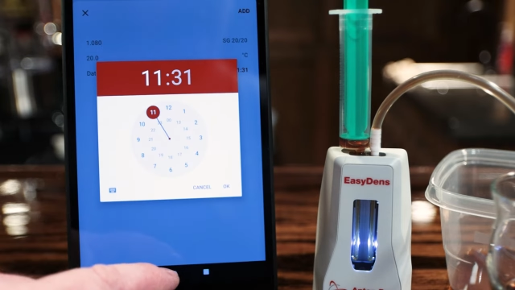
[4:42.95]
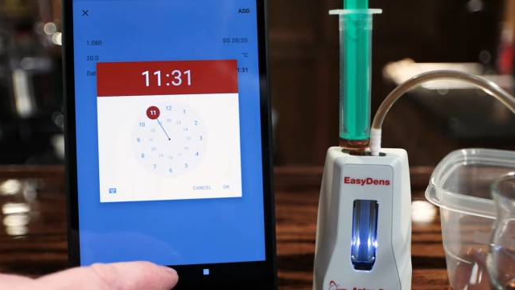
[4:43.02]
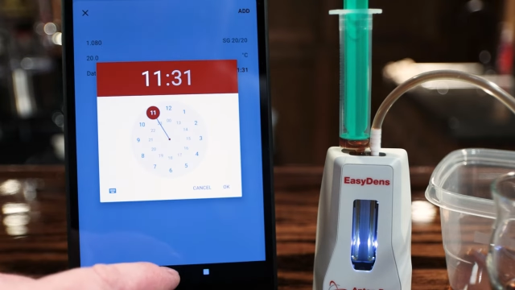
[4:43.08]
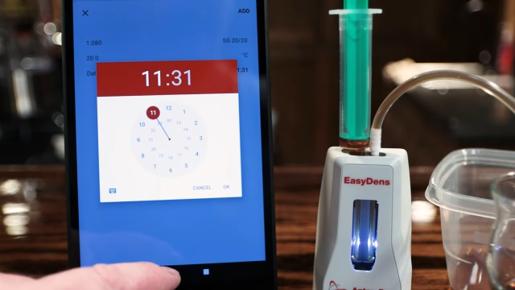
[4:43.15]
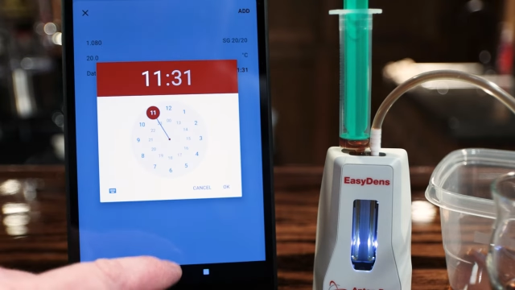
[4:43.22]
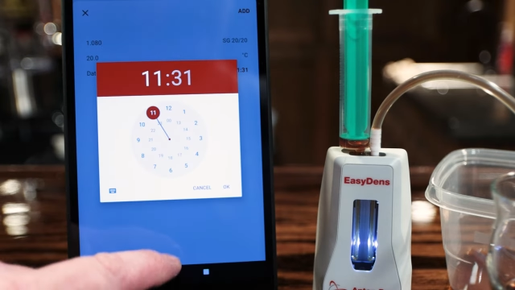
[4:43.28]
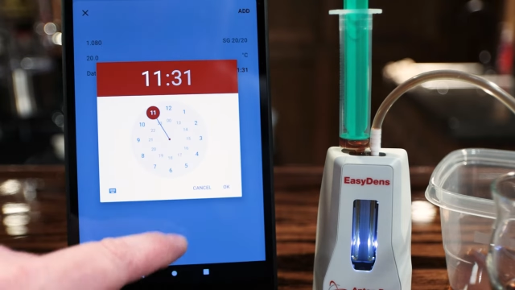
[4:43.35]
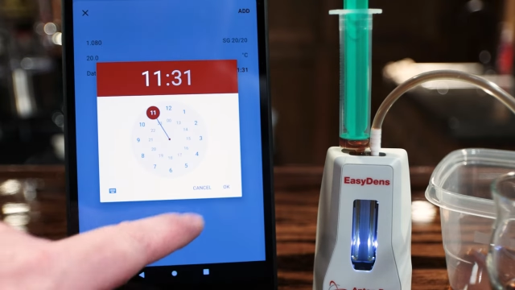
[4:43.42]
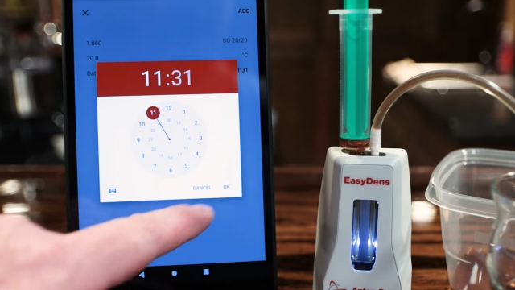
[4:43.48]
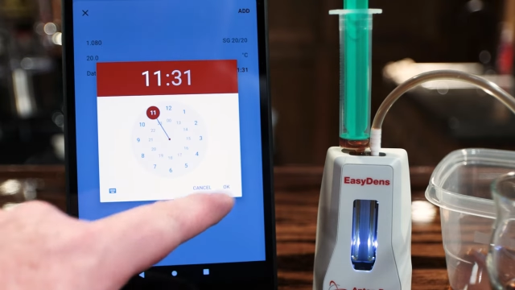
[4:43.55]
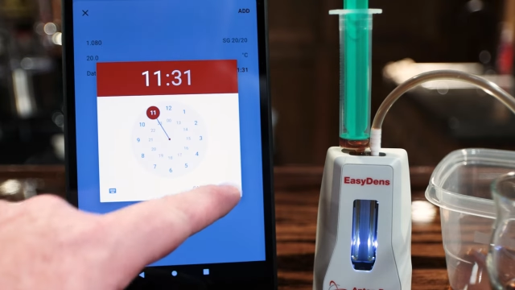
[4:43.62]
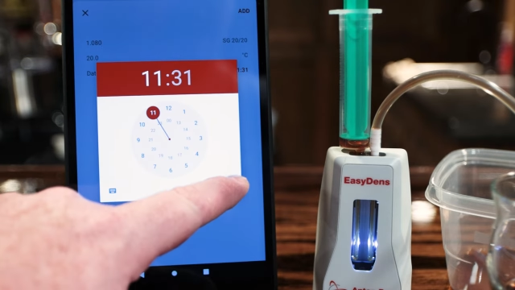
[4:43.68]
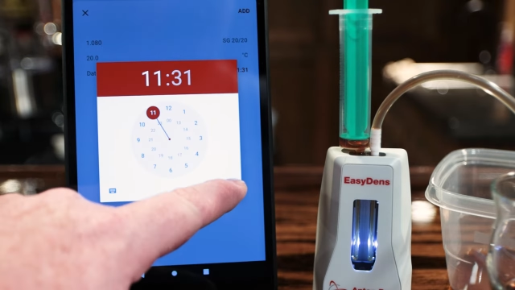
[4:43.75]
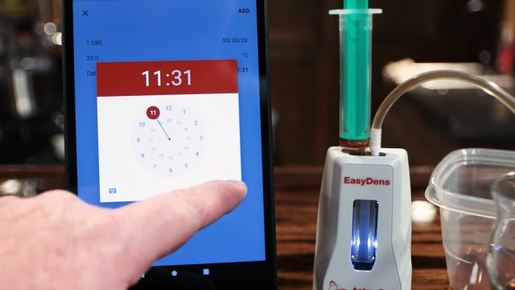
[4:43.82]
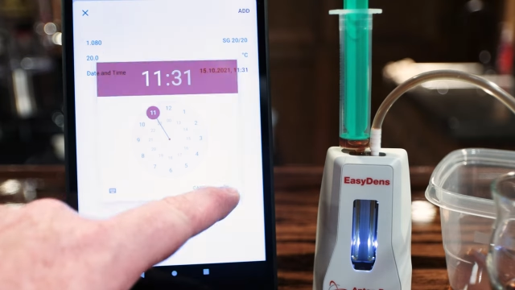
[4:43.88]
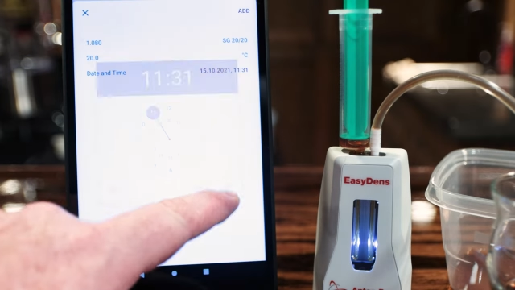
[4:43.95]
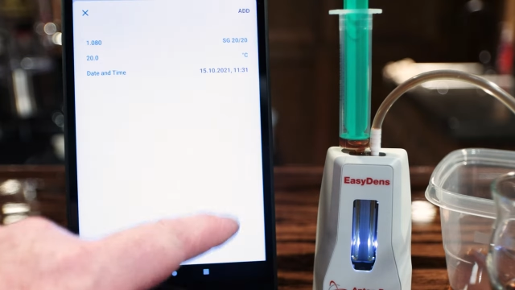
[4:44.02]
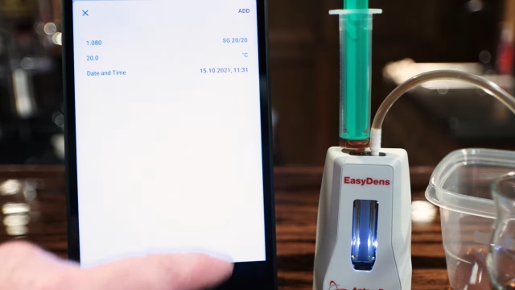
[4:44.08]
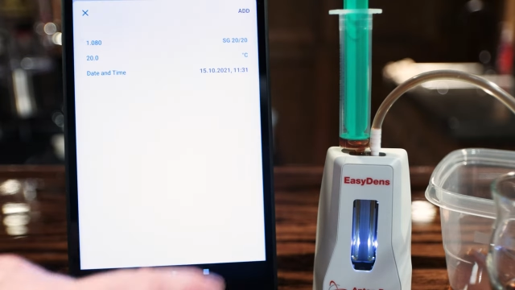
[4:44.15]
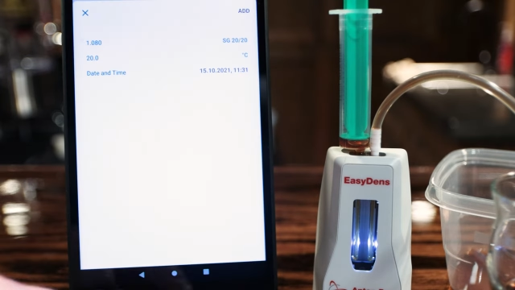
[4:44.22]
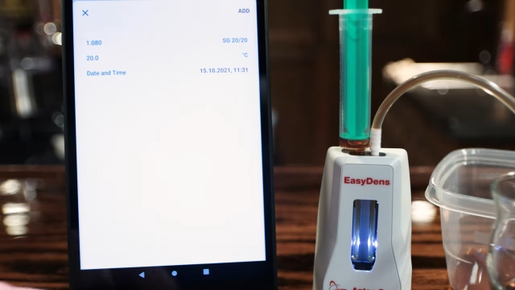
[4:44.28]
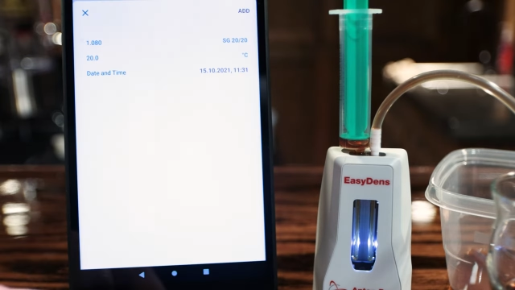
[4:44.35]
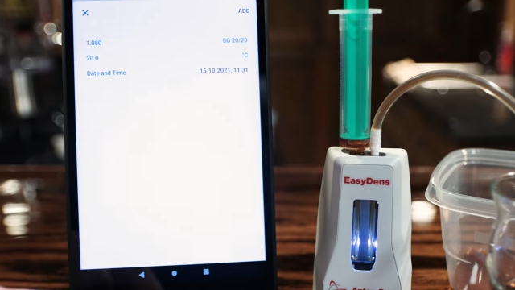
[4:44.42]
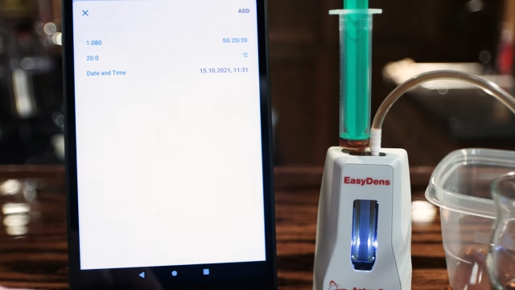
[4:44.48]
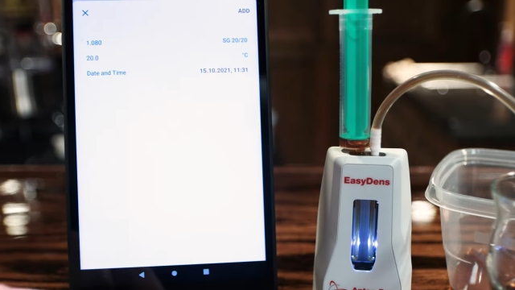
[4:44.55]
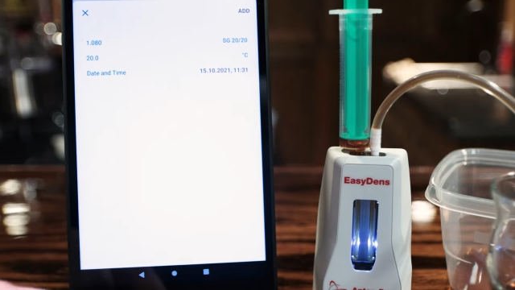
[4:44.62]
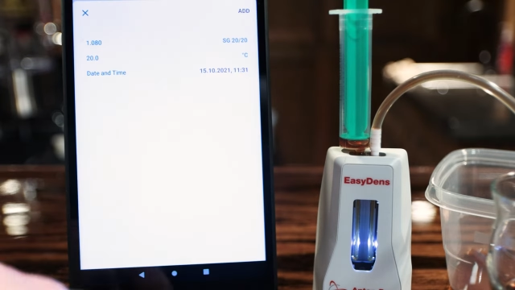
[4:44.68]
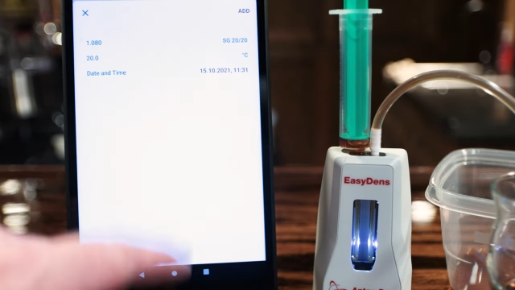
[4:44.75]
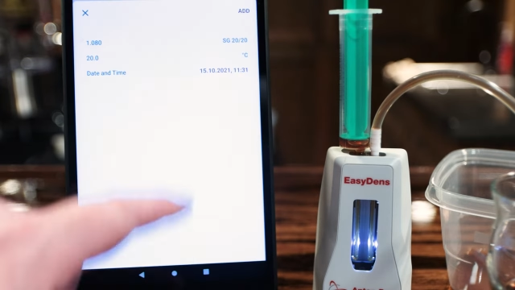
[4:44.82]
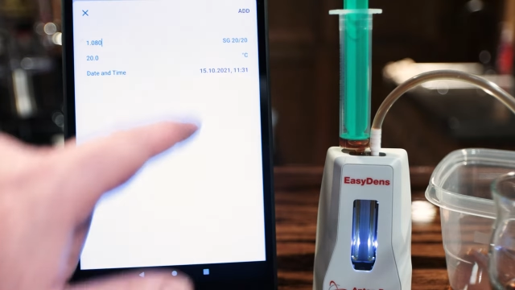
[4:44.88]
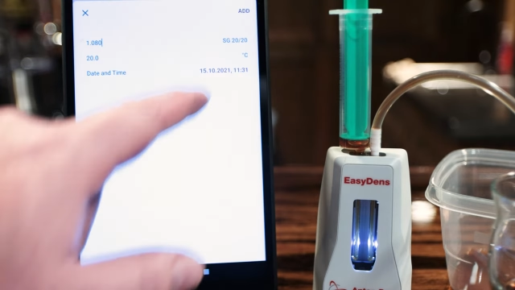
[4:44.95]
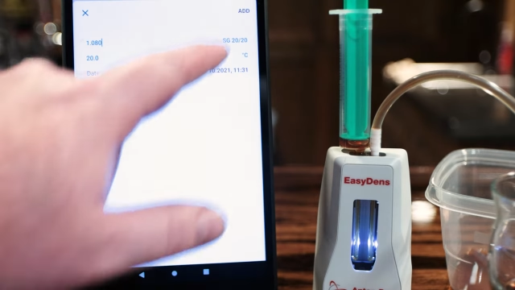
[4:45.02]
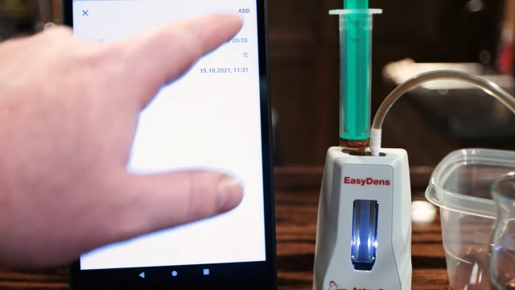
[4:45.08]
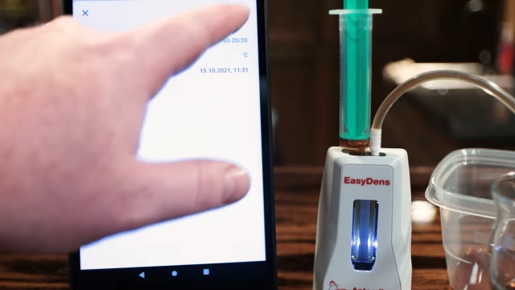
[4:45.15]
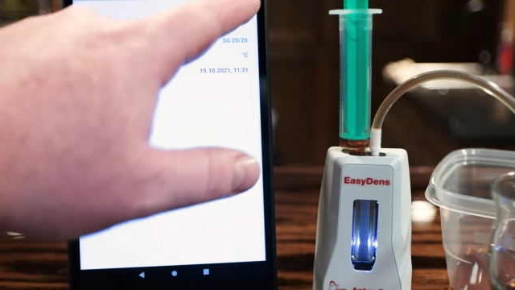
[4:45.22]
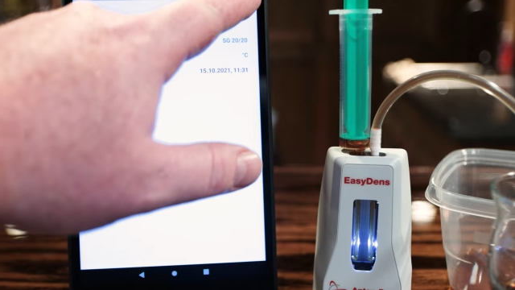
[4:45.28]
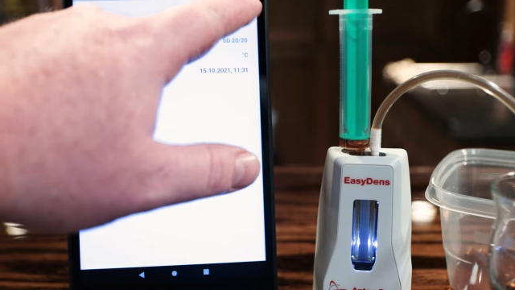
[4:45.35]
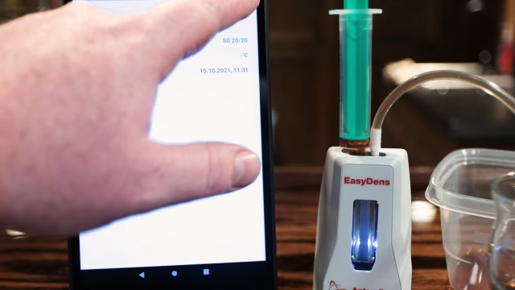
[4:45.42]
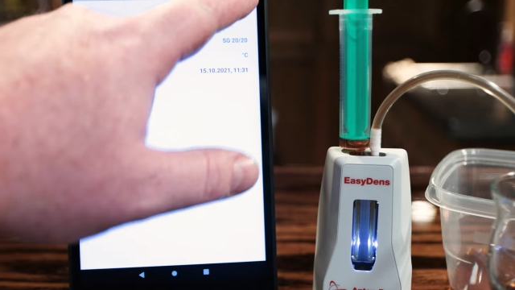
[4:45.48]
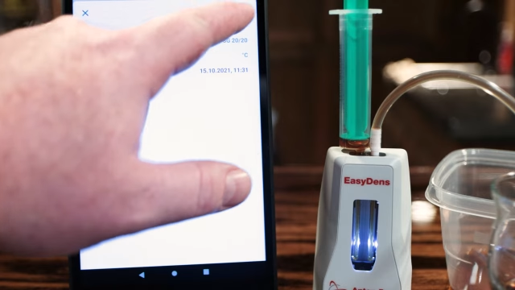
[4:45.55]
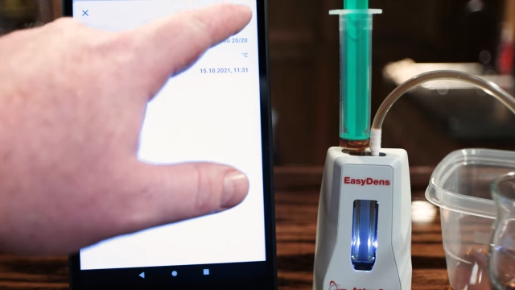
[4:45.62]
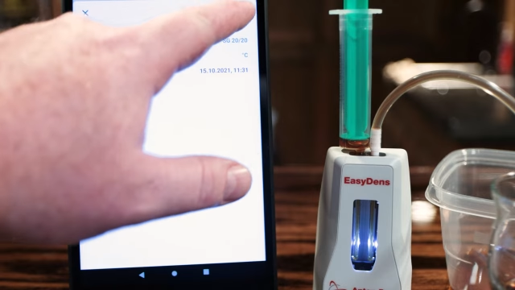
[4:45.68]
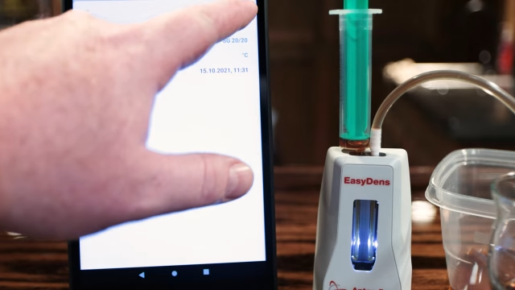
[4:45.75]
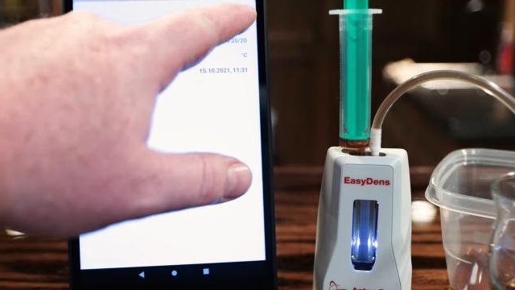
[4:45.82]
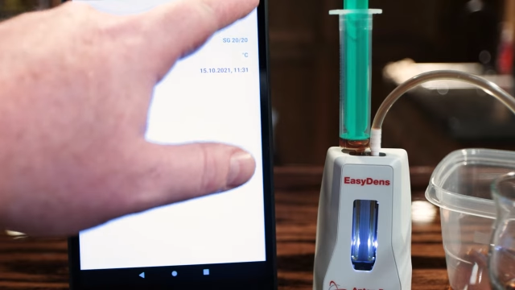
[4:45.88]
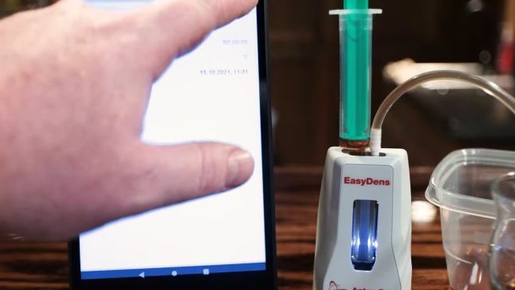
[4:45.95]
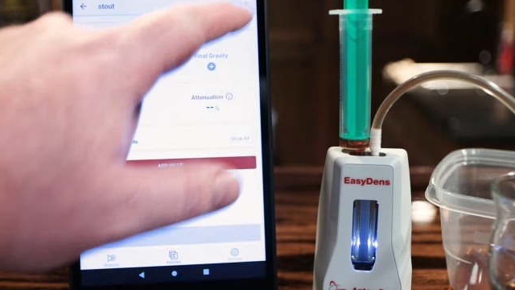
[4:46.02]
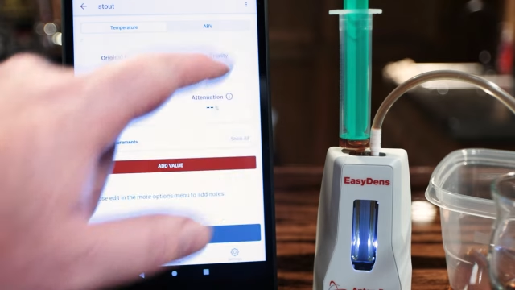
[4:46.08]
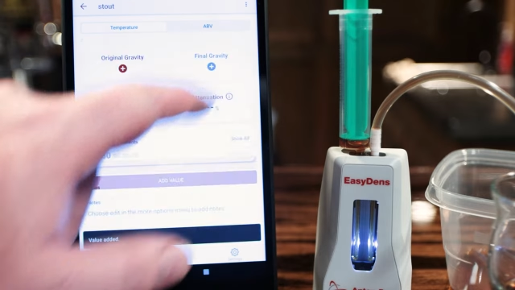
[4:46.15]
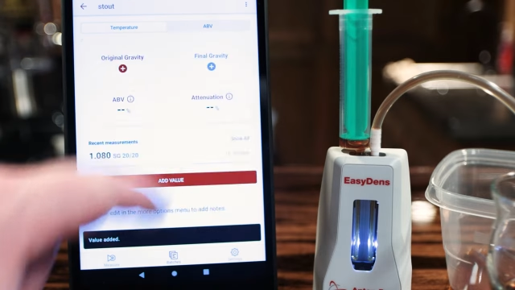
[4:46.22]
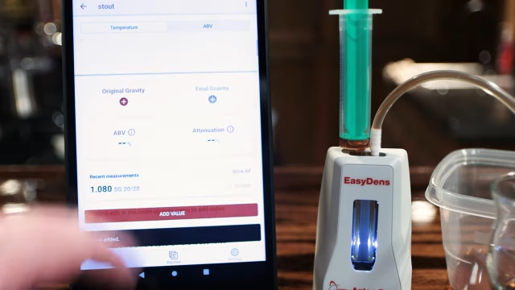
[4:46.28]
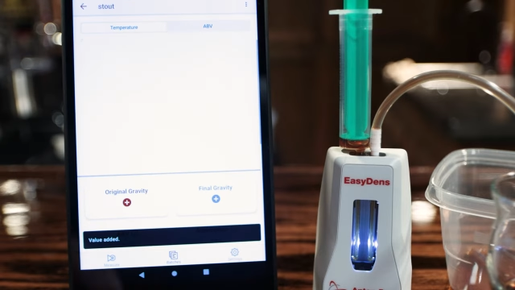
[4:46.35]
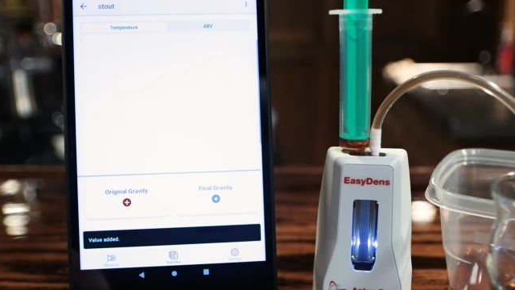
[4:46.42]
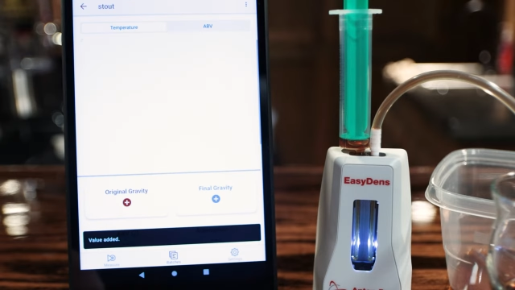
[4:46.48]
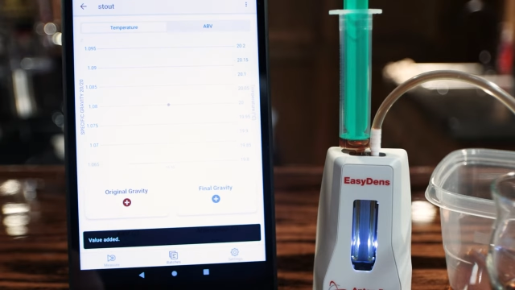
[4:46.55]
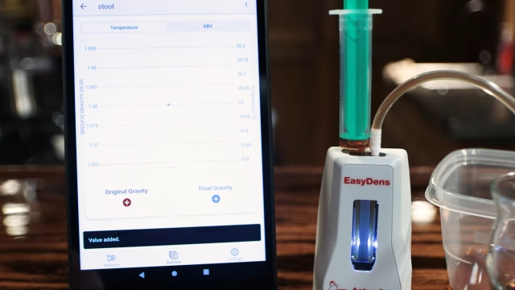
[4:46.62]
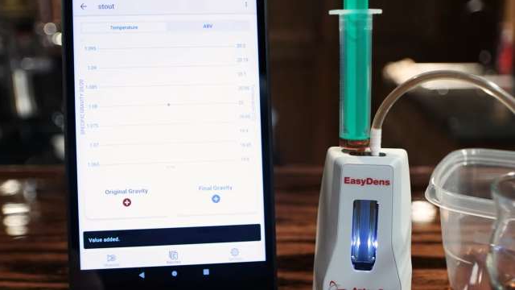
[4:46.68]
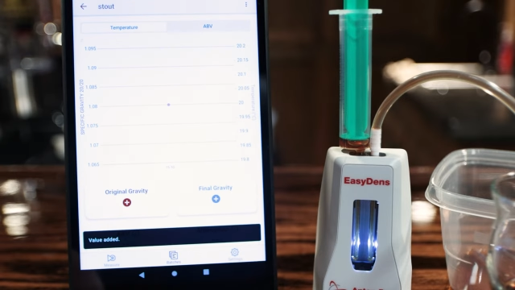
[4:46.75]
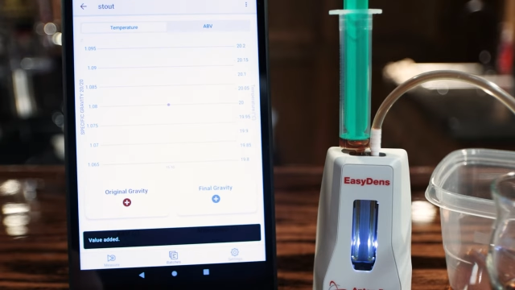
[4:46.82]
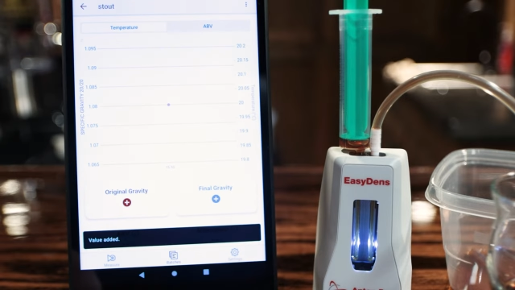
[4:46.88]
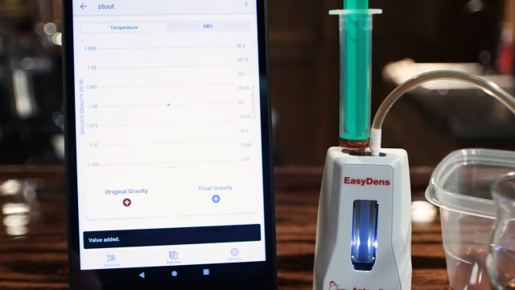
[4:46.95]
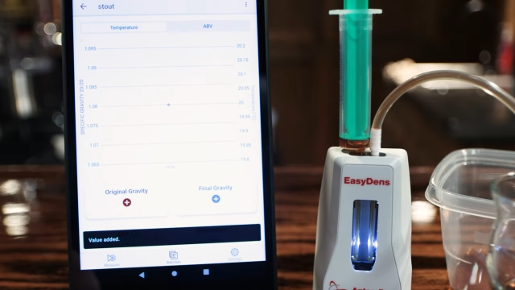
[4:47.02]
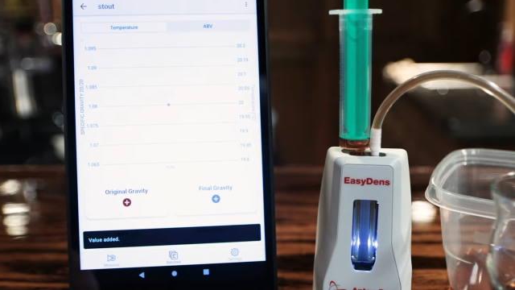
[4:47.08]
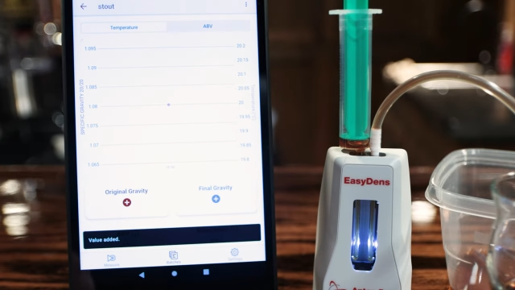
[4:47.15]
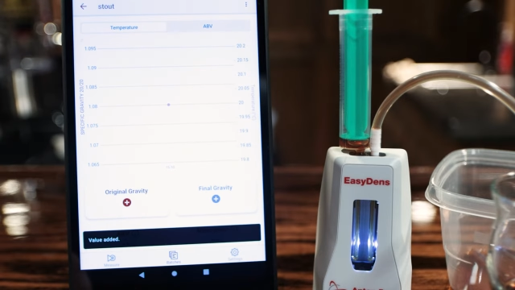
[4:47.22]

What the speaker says: No face is visible, so there are no lips to read.